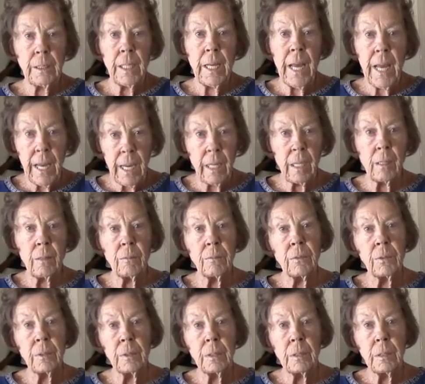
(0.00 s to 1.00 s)
to have
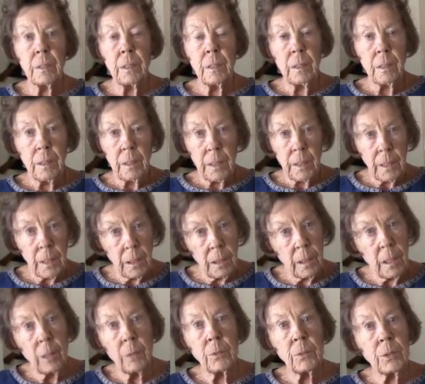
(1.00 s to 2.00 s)
in a
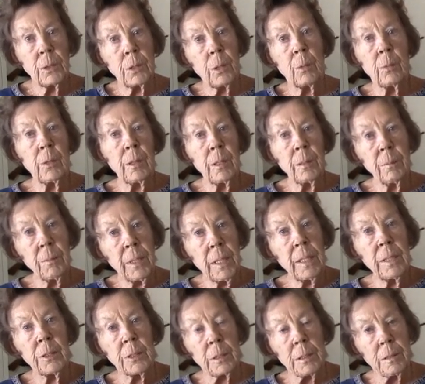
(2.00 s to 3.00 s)
low-sodium
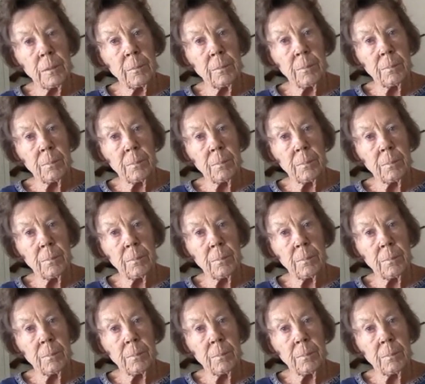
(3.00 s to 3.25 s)
kitchen.